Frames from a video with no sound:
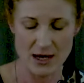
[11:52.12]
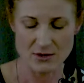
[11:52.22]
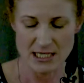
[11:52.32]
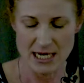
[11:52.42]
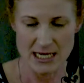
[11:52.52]

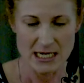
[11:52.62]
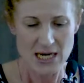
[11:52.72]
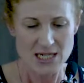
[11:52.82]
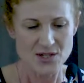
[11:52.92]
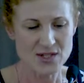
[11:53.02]
guarantee.
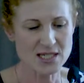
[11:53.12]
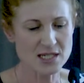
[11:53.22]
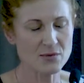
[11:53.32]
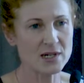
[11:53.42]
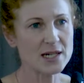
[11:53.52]
So this
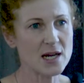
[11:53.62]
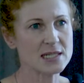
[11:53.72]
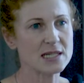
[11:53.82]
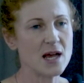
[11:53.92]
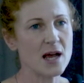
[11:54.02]
is a really
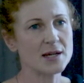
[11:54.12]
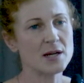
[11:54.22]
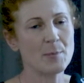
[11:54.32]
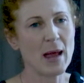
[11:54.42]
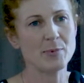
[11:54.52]
nice slide in
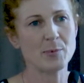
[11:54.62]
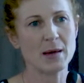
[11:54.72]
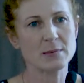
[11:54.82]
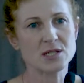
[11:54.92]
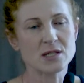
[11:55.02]
a paper
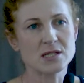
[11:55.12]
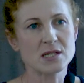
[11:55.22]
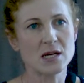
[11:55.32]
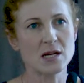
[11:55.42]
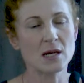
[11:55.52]
published this
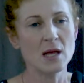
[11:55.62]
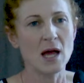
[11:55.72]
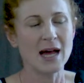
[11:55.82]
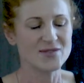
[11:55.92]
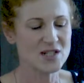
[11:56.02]
year
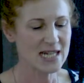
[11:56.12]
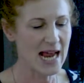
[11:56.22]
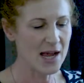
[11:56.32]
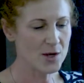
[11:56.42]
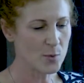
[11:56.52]
of just
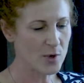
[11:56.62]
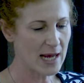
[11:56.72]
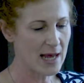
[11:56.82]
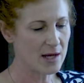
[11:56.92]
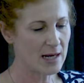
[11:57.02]
how to
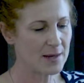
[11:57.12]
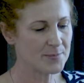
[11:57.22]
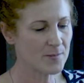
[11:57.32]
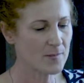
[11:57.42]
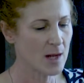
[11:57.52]
work out
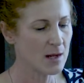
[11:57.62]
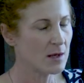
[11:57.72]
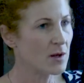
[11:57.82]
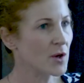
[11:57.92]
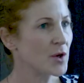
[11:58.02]

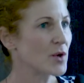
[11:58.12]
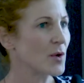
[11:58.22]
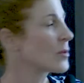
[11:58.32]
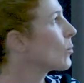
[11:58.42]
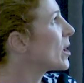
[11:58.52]

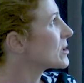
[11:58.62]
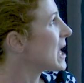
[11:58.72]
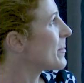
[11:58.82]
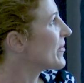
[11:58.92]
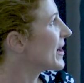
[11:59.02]
what
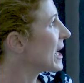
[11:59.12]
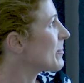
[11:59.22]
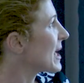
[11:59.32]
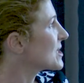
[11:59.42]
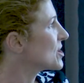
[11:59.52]
type of
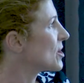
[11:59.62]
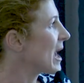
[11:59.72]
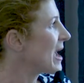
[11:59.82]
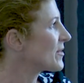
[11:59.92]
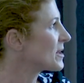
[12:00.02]
headache patient you
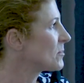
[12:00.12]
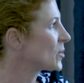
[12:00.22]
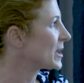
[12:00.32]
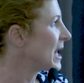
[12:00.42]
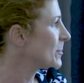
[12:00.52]
have, and I'm
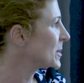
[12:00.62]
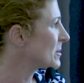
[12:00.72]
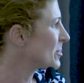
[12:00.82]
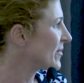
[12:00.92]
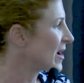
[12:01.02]
more than happy
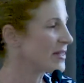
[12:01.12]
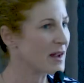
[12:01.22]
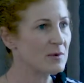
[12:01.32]
to provide that